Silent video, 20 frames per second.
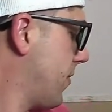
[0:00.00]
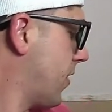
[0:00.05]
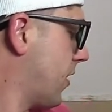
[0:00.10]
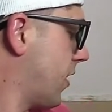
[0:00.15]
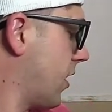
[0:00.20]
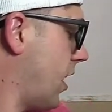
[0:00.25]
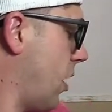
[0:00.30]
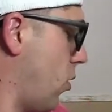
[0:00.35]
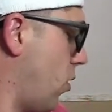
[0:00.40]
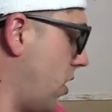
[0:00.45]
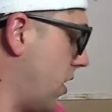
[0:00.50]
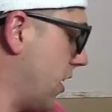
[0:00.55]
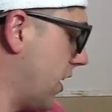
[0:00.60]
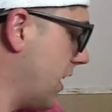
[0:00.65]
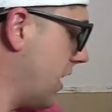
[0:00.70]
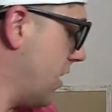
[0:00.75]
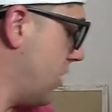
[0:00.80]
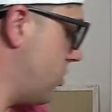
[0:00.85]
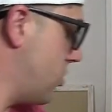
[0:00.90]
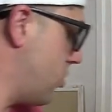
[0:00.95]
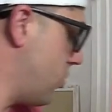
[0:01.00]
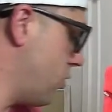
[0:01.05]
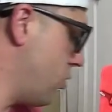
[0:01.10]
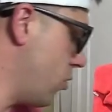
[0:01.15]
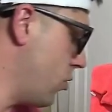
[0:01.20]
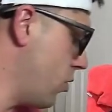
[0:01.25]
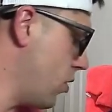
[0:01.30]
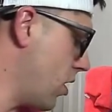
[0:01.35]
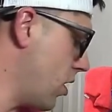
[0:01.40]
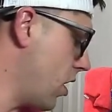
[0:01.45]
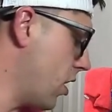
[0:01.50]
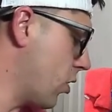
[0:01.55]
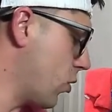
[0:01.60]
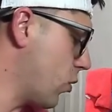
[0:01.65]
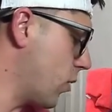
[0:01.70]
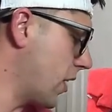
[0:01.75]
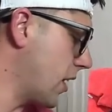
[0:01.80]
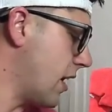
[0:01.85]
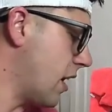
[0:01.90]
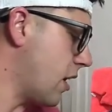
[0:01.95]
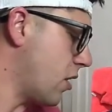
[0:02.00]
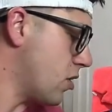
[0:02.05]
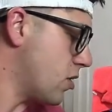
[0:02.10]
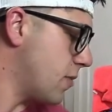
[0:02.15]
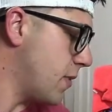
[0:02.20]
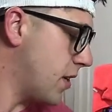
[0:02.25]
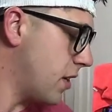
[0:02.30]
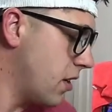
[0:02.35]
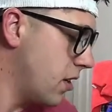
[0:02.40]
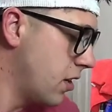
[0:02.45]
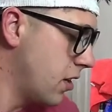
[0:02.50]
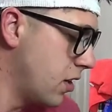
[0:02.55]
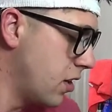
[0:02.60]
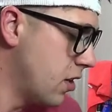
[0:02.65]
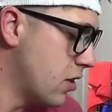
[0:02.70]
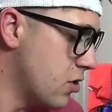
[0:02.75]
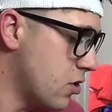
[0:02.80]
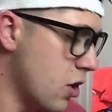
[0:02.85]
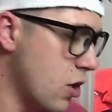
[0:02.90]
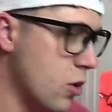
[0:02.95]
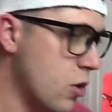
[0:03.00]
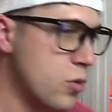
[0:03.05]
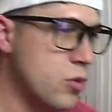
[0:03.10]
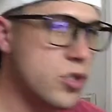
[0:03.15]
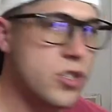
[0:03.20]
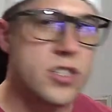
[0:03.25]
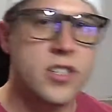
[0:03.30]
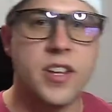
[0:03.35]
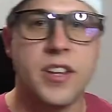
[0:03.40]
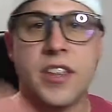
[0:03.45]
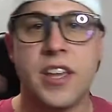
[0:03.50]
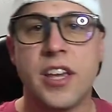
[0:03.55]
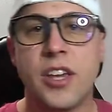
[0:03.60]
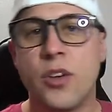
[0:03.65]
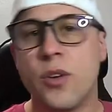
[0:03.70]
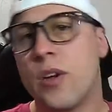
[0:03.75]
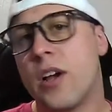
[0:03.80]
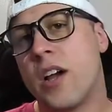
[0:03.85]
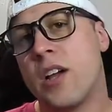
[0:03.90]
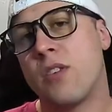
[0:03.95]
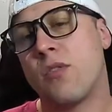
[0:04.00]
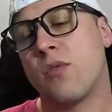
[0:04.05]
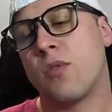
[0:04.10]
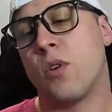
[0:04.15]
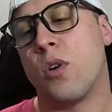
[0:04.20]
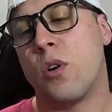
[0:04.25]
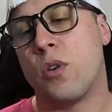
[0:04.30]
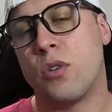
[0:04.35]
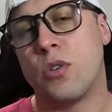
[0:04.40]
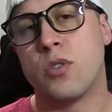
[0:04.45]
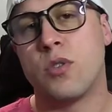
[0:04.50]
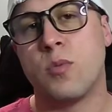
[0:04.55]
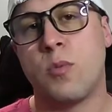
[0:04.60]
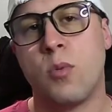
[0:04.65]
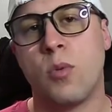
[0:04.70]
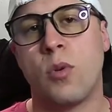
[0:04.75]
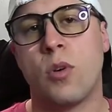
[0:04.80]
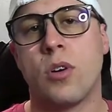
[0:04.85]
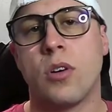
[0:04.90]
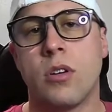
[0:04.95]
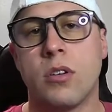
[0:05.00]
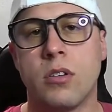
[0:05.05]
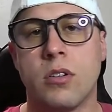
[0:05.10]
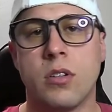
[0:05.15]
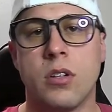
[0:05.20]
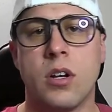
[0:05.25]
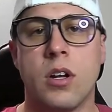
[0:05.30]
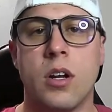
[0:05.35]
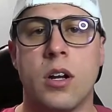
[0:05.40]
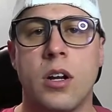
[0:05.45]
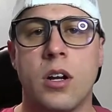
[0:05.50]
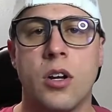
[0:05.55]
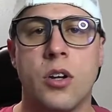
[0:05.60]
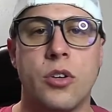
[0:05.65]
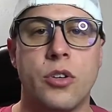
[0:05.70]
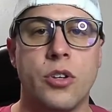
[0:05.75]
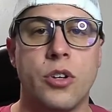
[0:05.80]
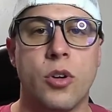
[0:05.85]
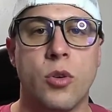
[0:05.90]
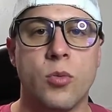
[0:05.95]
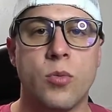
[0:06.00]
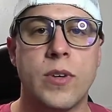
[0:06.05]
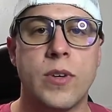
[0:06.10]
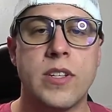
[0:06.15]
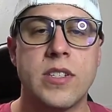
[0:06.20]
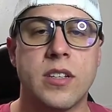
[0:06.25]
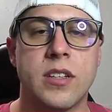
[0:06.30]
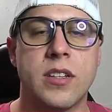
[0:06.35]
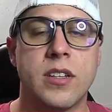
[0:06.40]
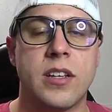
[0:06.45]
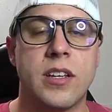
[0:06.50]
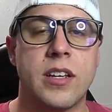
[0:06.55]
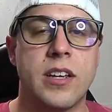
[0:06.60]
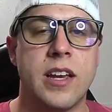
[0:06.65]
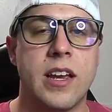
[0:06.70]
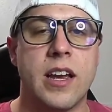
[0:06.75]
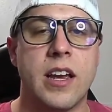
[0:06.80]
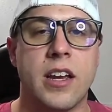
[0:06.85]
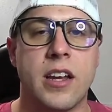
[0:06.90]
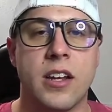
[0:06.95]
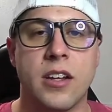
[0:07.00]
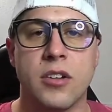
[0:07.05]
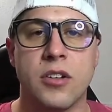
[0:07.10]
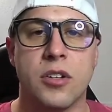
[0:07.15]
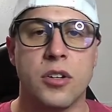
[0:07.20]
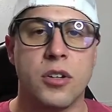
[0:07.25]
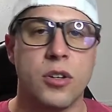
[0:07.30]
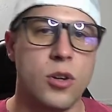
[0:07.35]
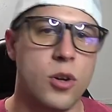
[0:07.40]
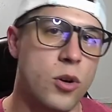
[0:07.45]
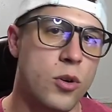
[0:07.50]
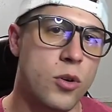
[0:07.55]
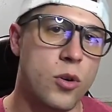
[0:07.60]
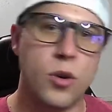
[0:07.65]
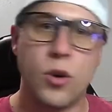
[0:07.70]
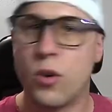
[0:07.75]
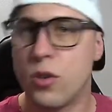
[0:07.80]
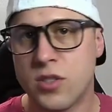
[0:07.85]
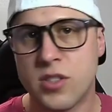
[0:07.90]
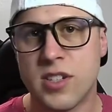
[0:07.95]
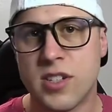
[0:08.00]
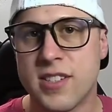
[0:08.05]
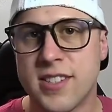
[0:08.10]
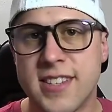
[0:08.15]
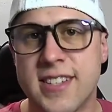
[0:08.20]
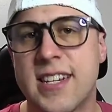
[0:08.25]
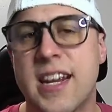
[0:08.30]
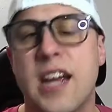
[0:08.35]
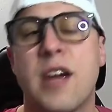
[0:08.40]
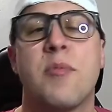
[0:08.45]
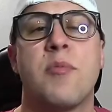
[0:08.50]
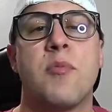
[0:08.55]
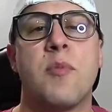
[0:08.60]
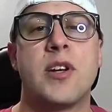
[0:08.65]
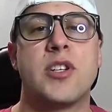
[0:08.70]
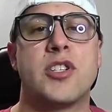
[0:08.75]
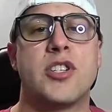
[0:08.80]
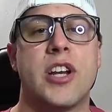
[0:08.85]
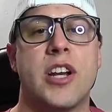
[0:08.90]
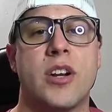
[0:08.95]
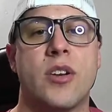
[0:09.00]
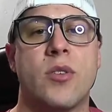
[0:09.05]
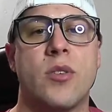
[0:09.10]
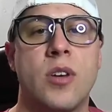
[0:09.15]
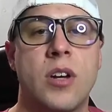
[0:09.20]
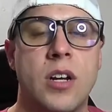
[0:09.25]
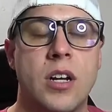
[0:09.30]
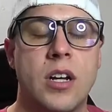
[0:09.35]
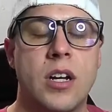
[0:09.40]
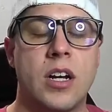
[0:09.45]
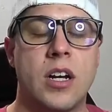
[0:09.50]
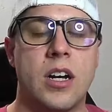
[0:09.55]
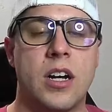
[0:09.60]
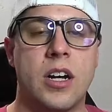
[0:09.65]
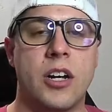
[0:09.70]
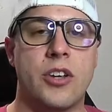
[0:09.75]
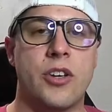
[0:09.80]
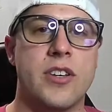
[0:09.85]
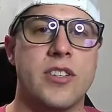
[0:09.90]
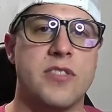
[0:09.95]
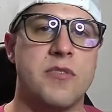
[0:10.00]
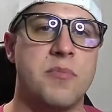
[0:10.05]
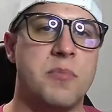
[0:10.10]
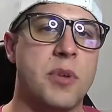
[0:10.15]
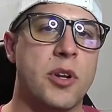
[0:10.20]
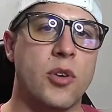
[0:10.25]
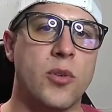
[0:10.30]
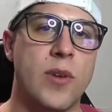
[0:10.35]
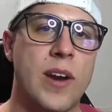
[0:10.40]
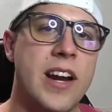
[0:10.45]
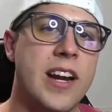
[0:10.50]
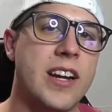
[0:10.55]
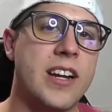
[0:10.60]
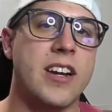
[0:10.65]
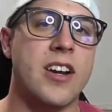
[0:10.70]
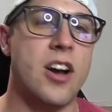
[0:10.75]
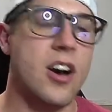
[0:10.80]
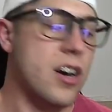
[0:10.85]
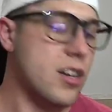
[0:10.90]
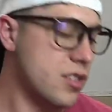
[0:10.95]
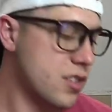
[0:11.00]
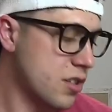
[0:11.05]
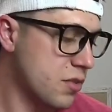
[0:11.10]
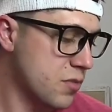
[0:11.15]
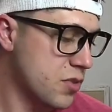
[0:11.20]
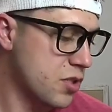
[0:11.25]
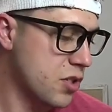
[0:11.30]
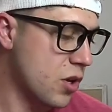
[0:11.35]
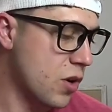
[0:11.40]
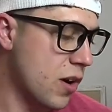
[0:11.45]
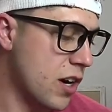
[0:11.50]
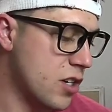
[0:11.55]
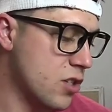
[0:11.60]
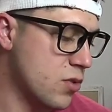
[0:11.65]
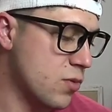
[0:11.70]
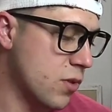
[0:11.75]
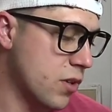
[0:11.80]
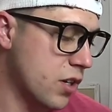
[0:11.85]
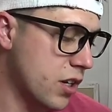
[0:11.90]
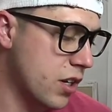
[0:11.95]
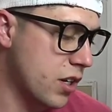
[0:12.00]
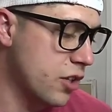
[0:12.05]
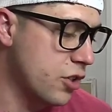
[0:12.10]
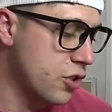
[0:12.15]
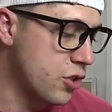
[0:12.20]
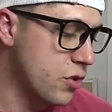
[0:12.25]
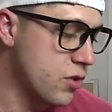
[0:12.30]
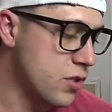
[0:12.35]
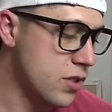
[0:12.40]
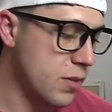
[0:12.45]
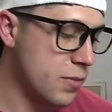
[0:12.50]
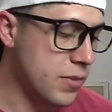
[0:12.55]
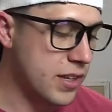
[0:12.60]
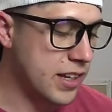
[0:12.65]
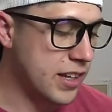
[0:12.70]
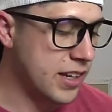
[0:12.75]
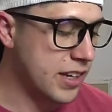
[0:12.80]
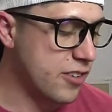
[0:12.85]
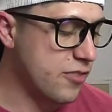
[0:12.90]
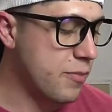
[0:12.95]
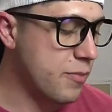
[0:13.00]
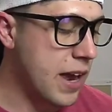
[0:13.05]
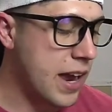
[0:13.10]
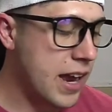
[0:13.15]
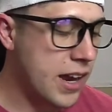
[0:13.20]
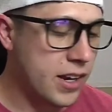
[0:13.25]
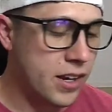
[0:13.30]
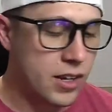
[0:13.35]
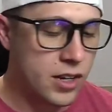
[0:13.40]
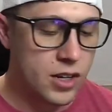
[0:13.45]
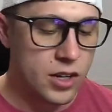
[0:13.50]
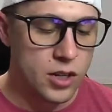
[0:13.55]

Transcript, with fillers: I want to get into a quick announcement. So just to thank you guys for all your support, uh, you know, recently and since the time of my channel. Uh, you guys have been great and awesome, so I just want to do something and give back.